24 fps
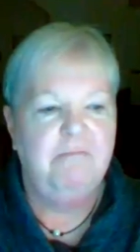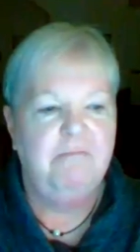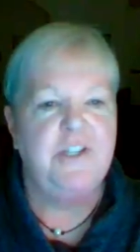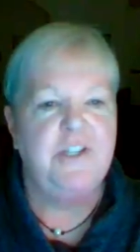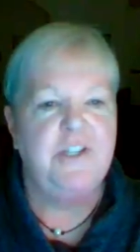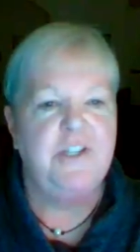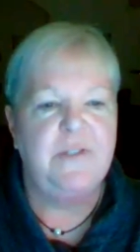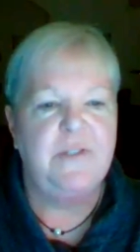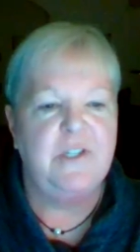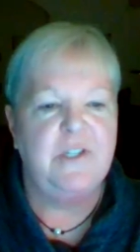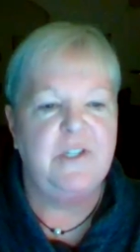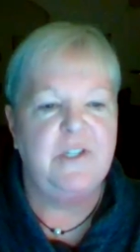
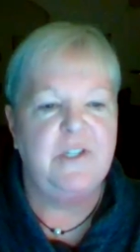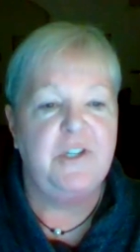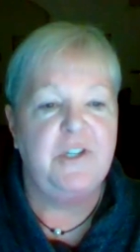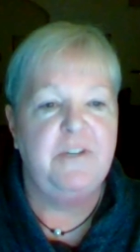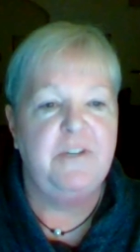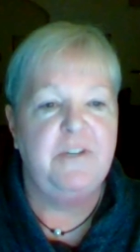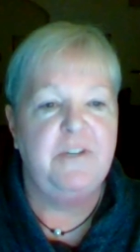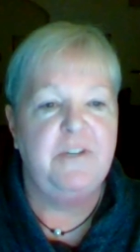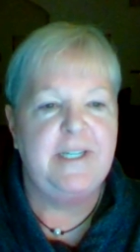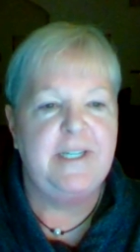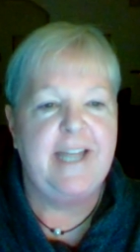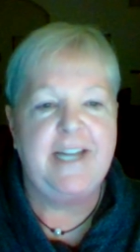that shouldn't have been
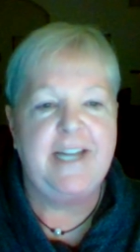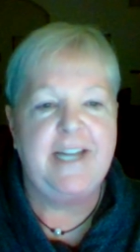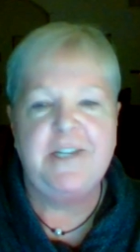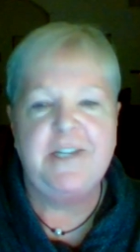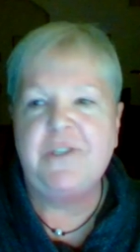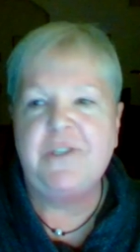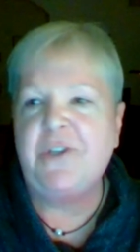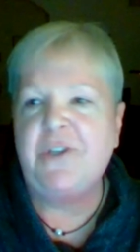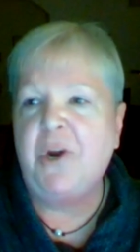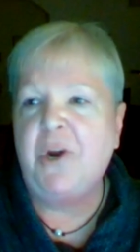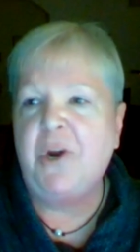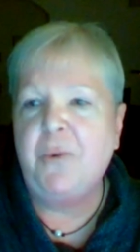taken to
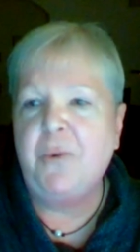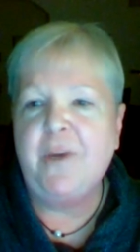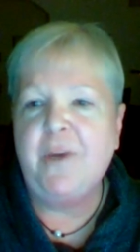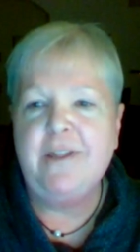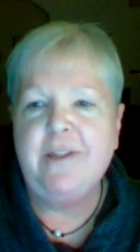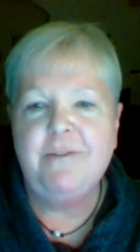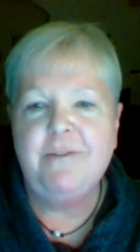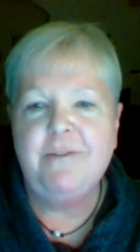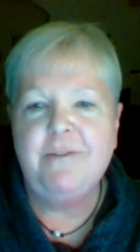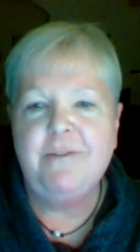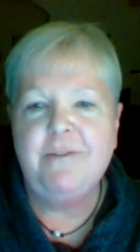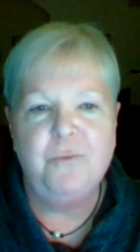start with,
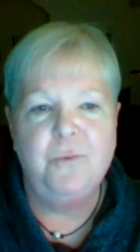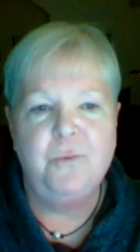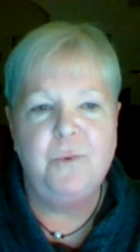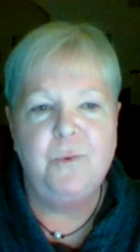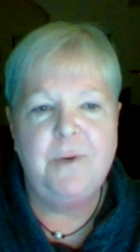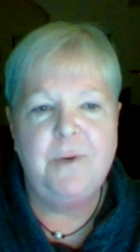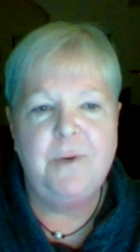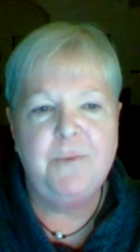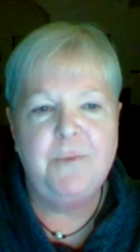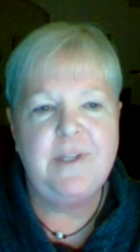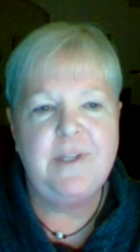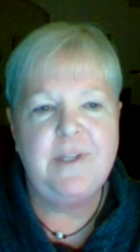
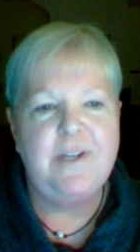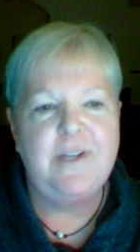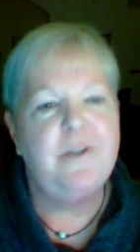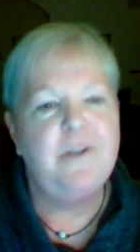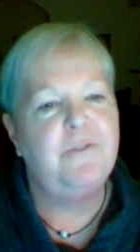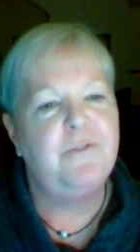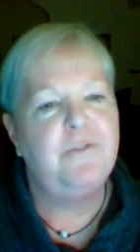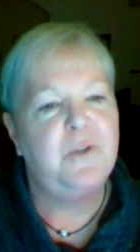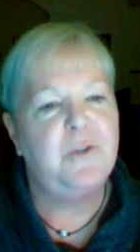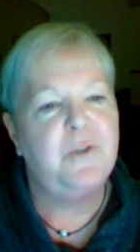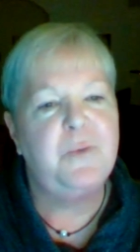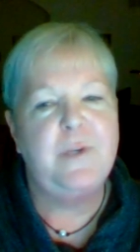what would the
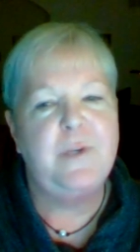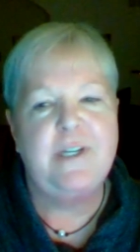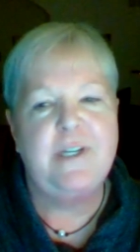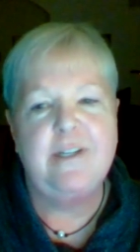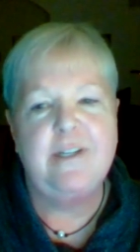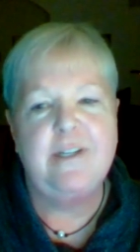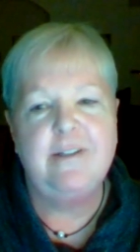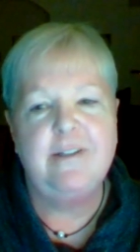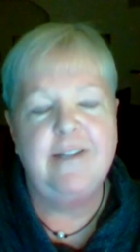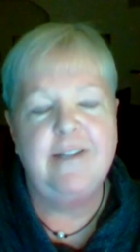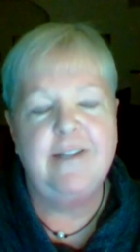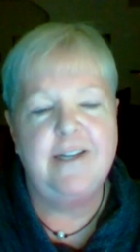universe want to
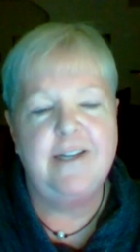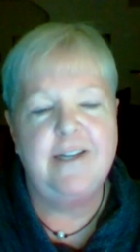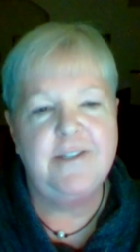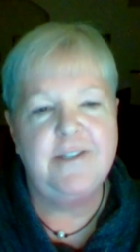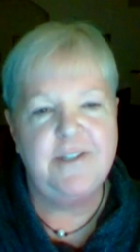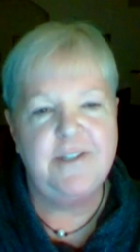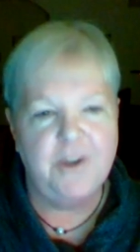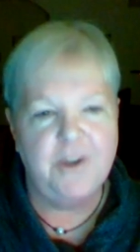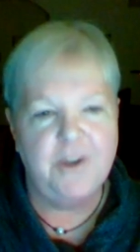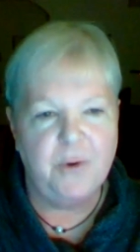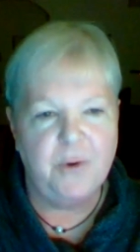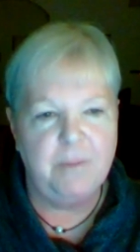let us
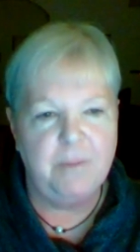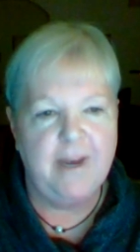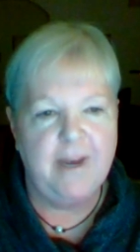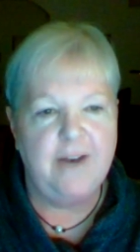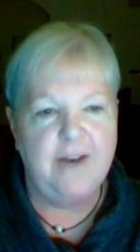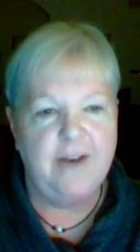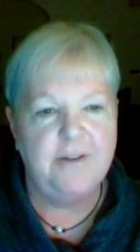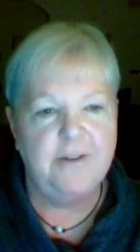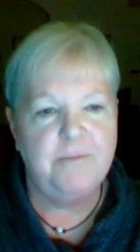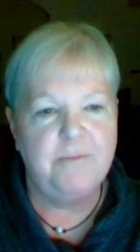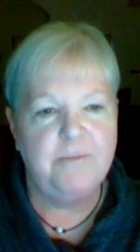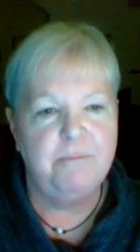know
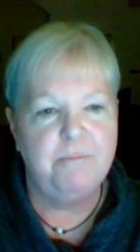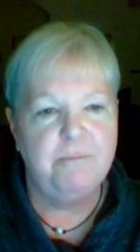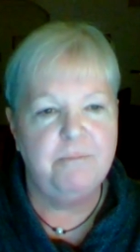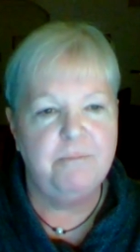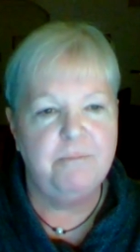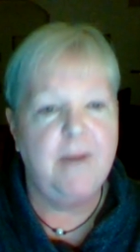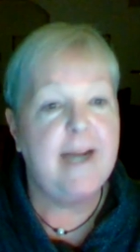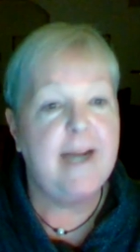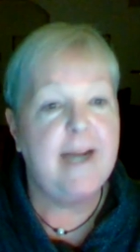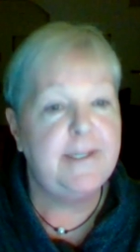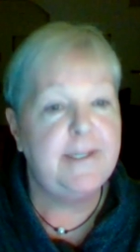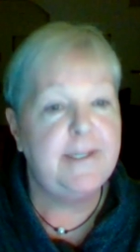about
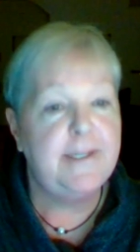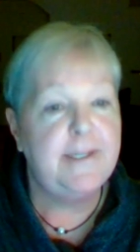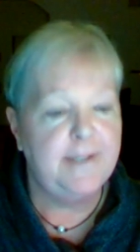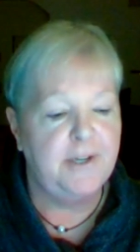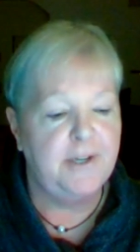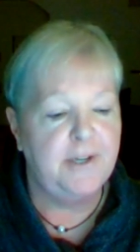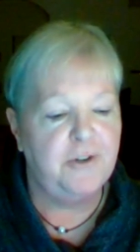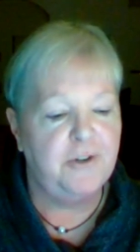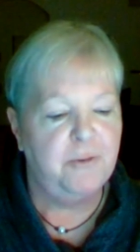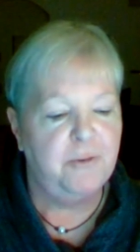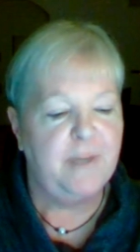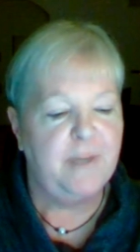my
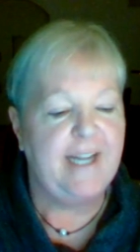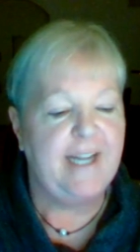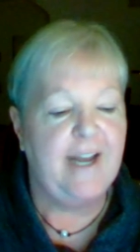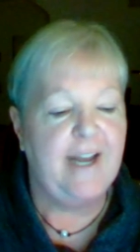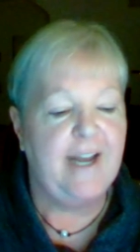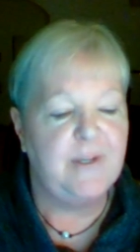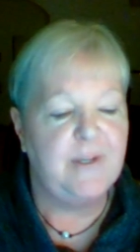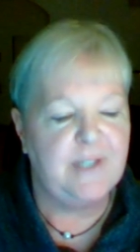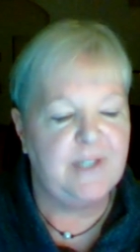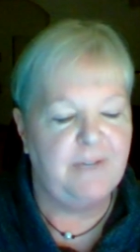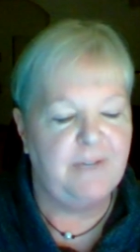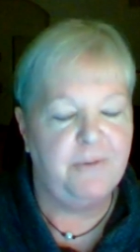Senator
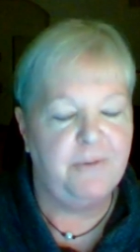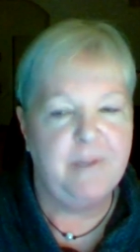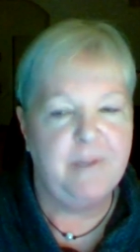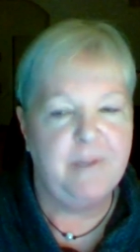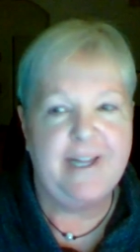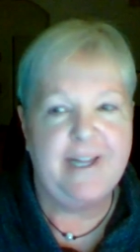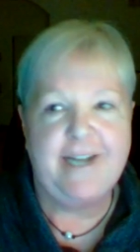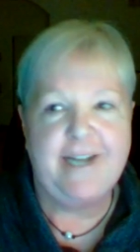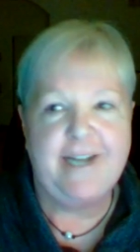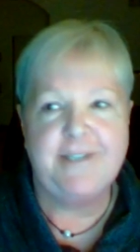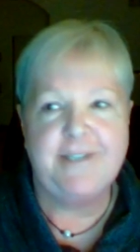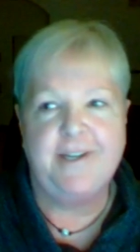Murkowski from
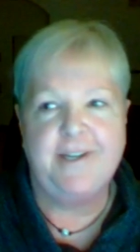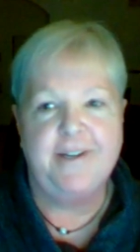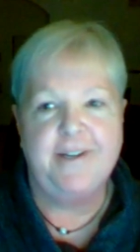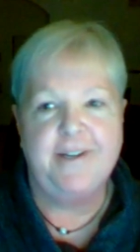Alaska?